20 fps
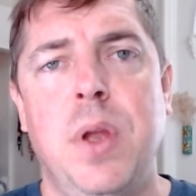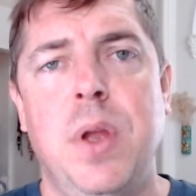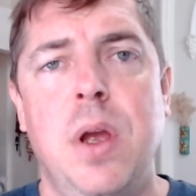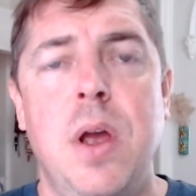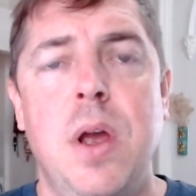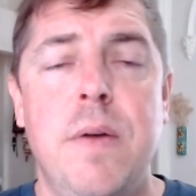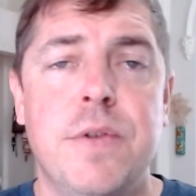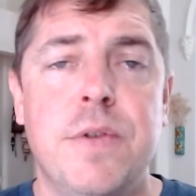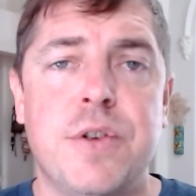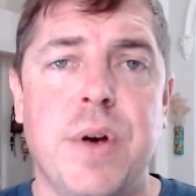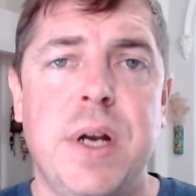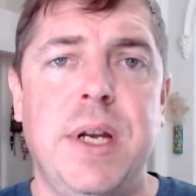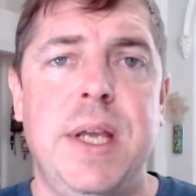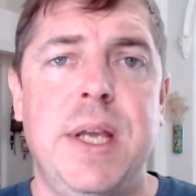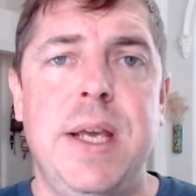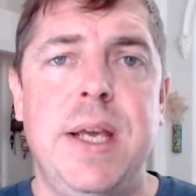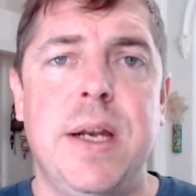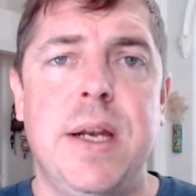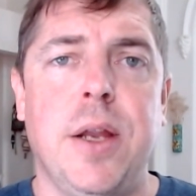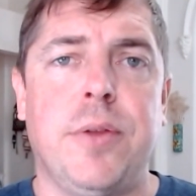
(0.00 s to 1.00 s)
Trying to
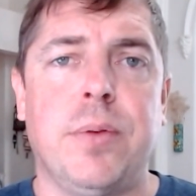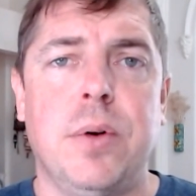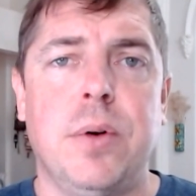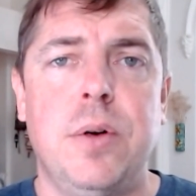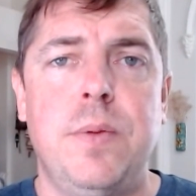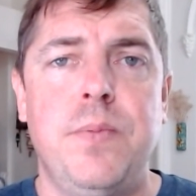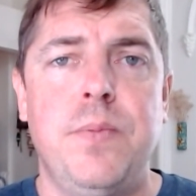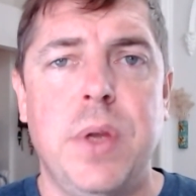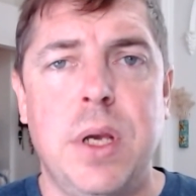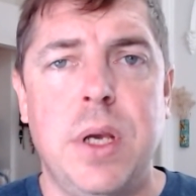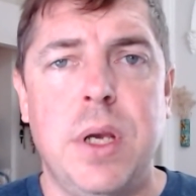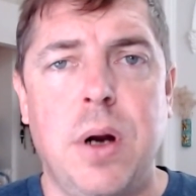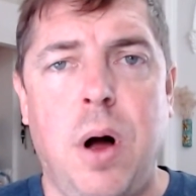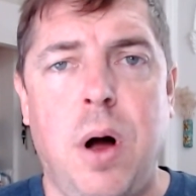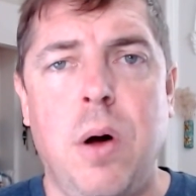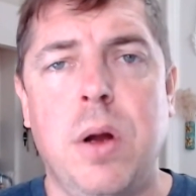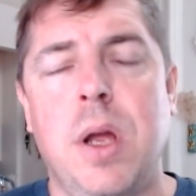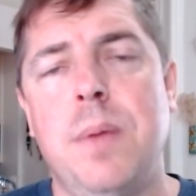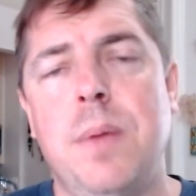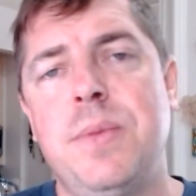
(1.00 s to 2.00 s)
heat it through, it all
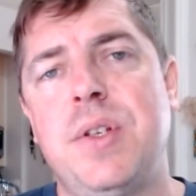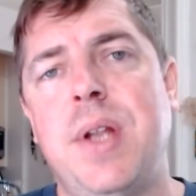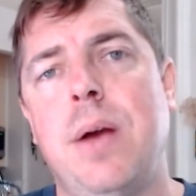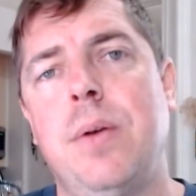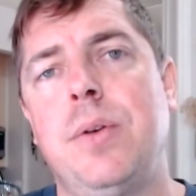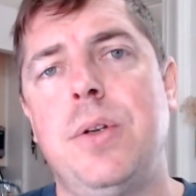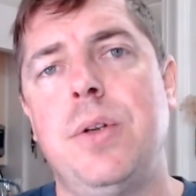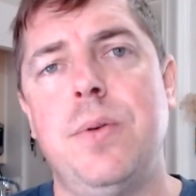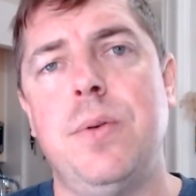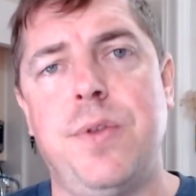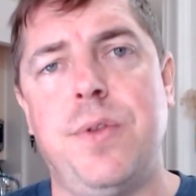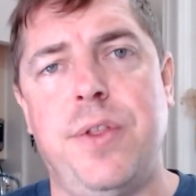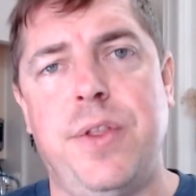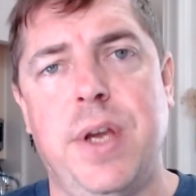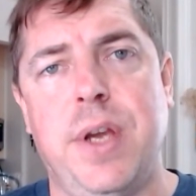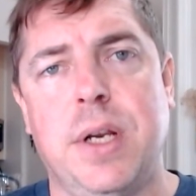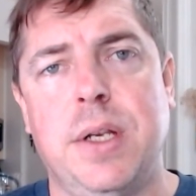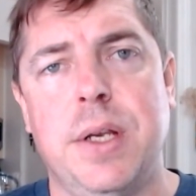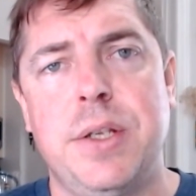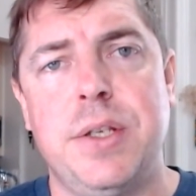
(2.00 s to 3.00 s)
comes down to
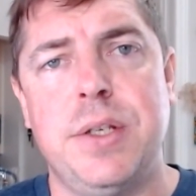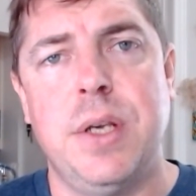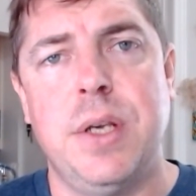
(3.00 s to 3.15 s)
thickness.